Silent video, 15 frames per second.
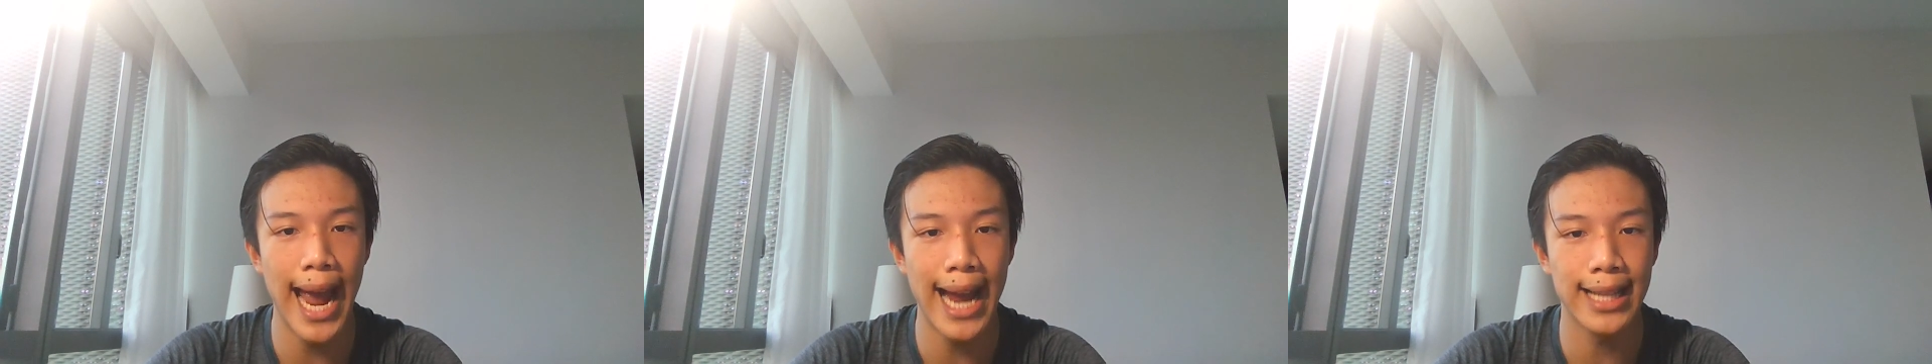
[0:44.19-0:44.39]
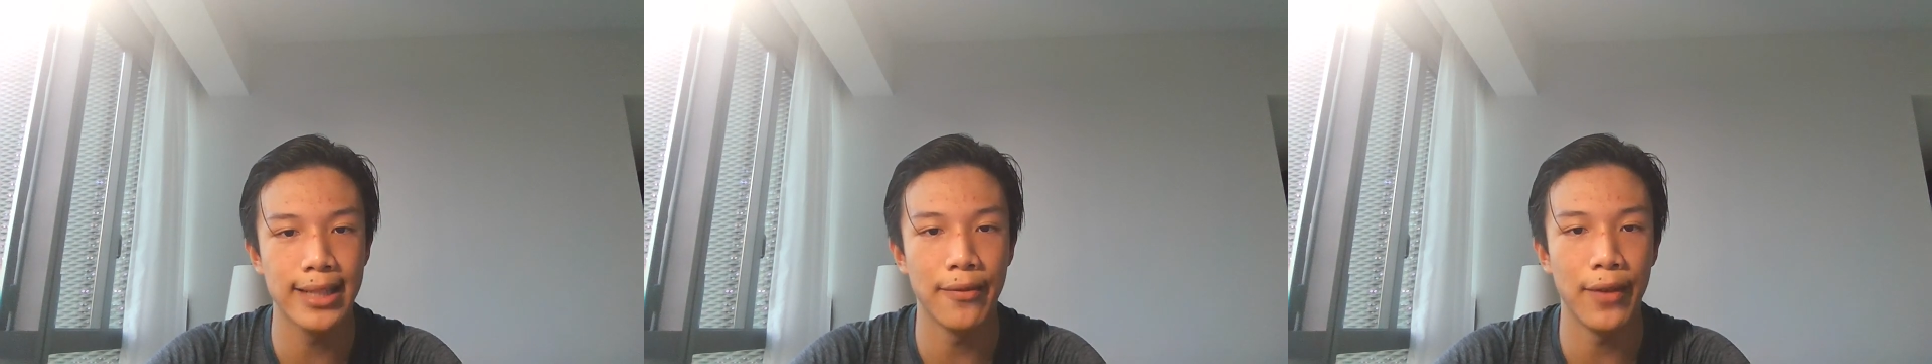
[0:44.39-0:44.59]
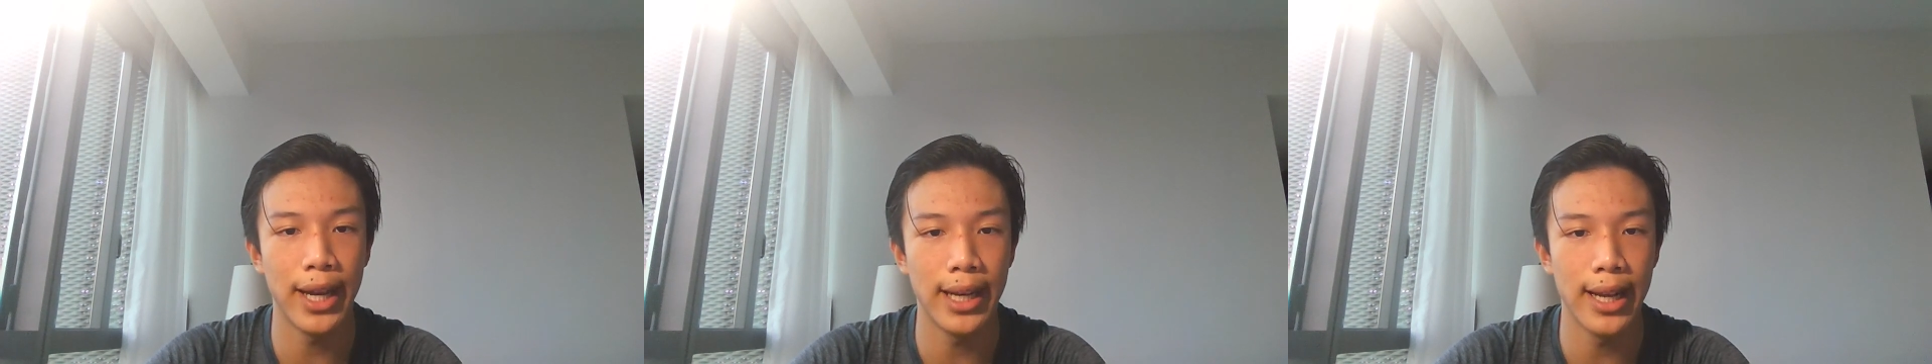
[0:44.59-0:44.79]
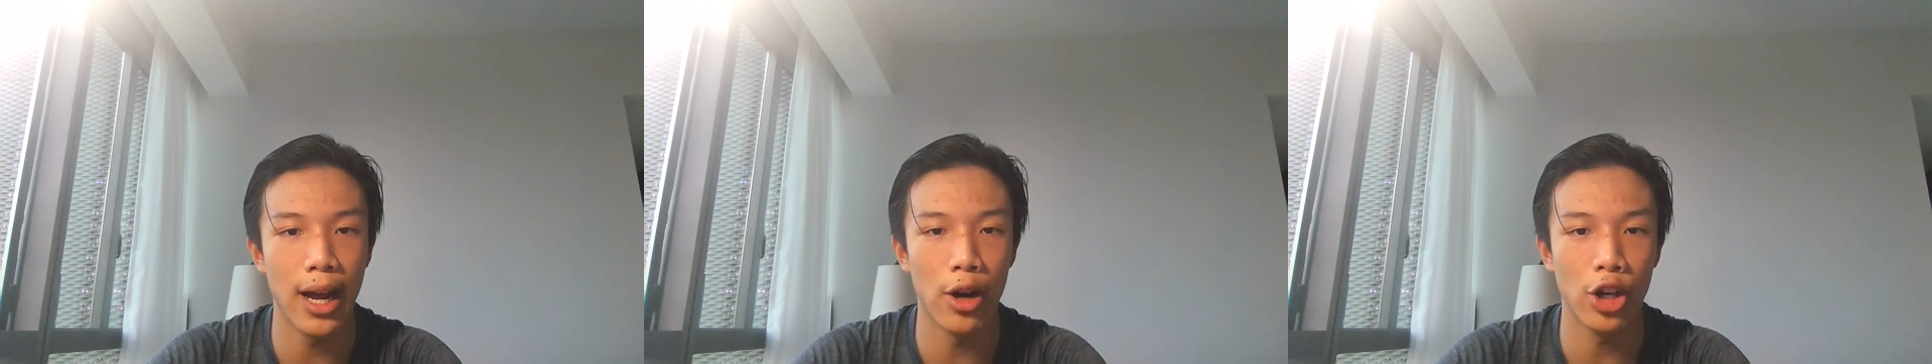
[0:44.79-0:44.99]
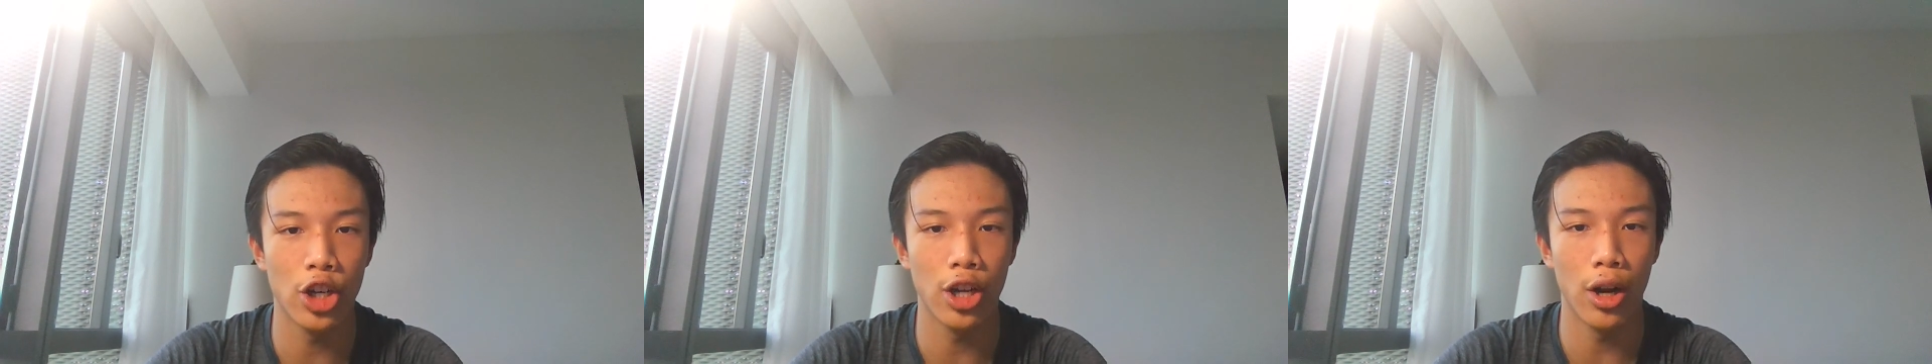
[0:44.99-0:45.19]
activated
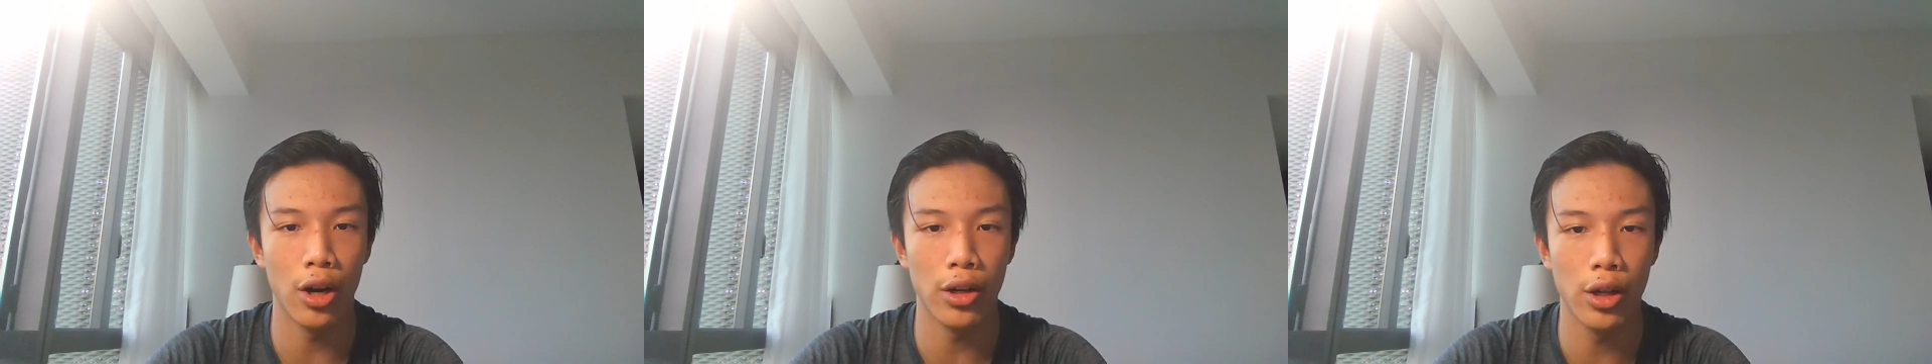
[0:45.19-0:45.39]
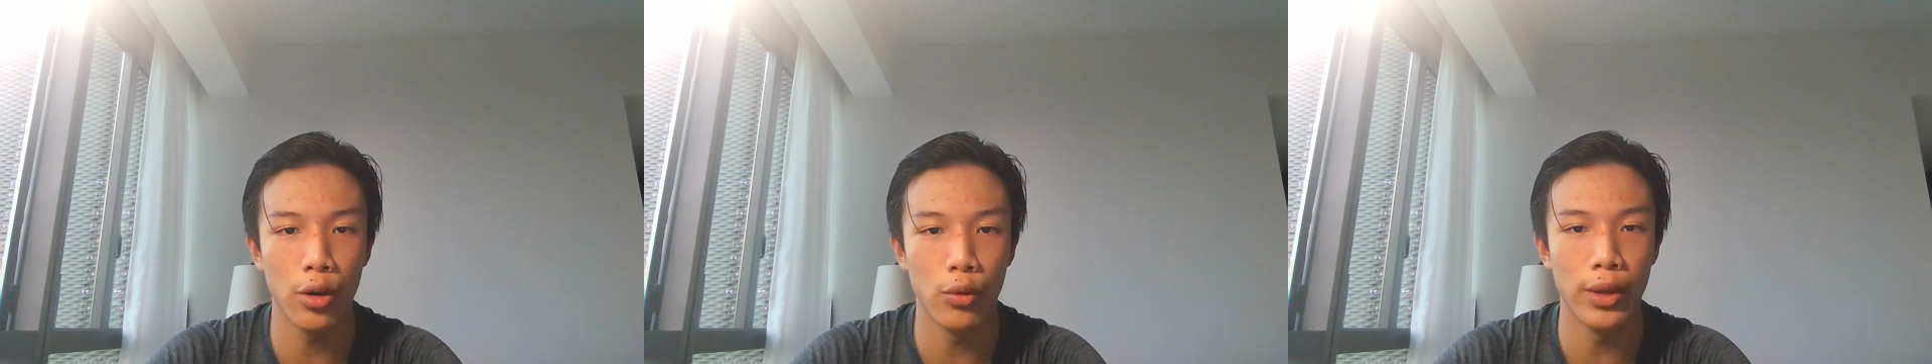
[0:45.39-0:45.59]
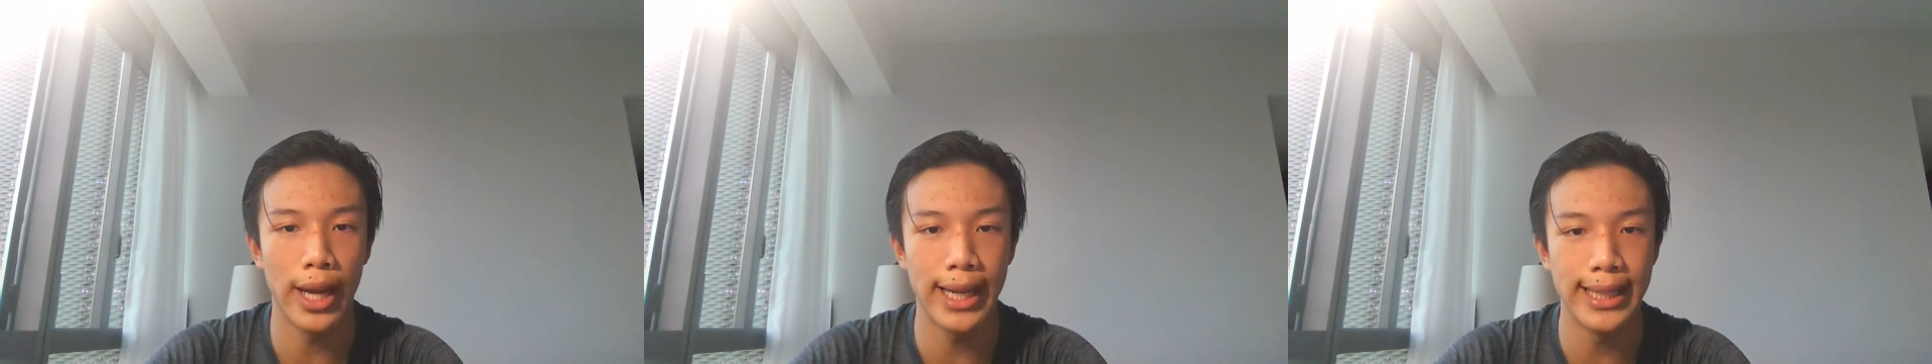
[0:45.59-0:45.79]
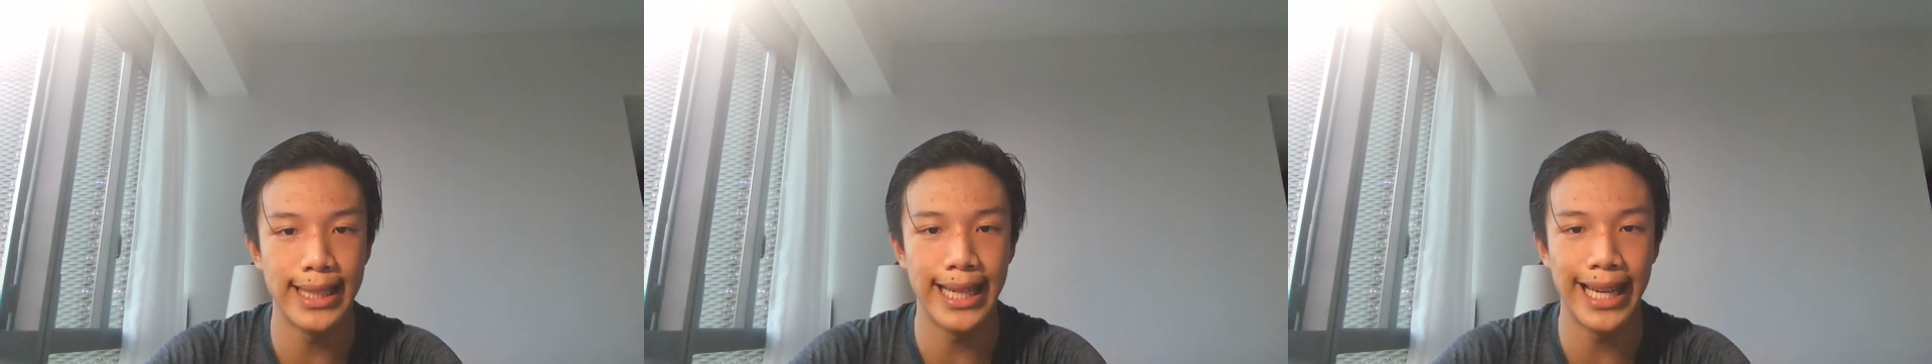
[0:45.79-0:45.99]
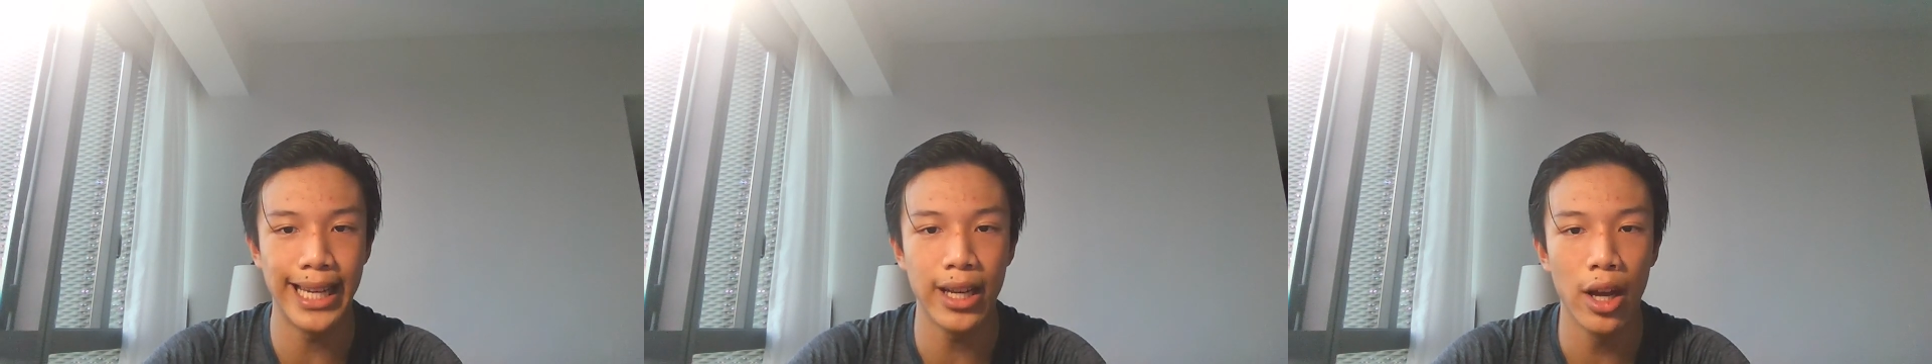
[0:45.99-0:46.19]
Article
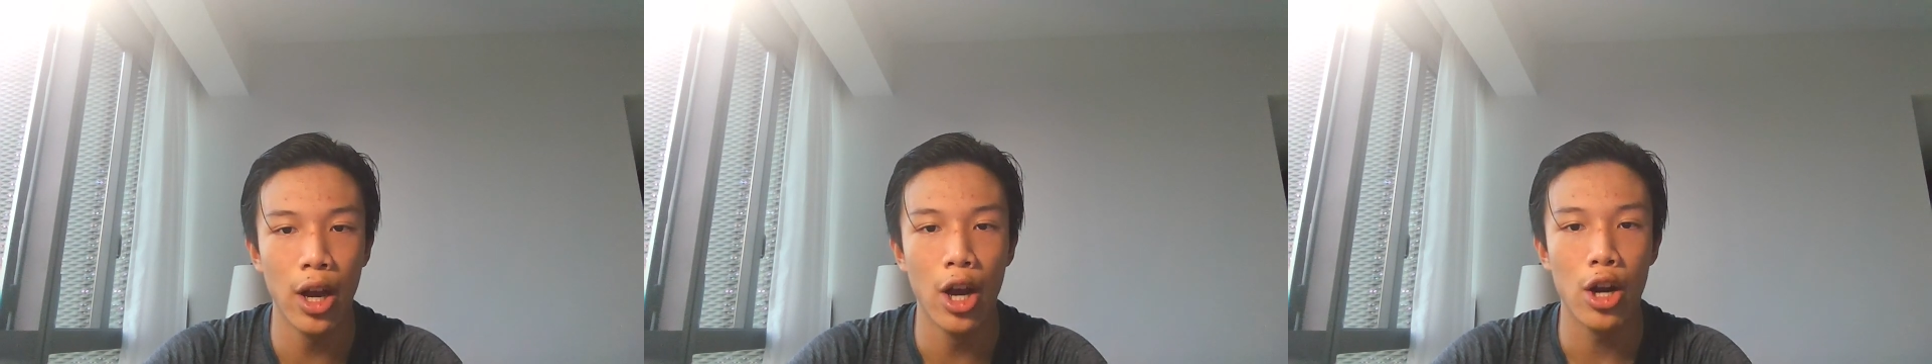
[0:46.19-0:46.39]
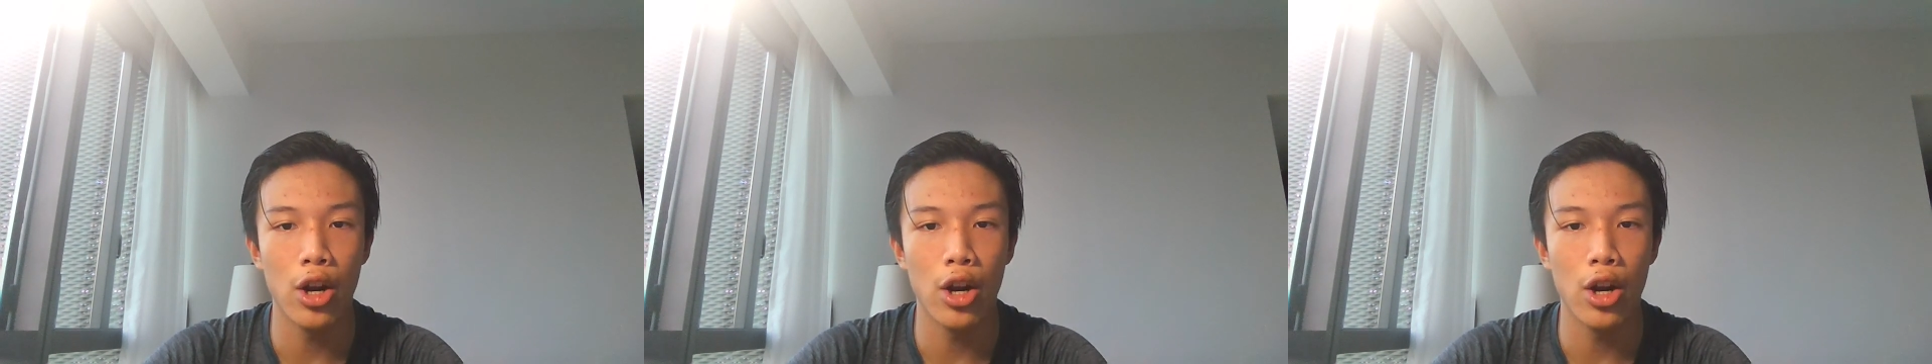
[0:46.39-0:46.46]
19,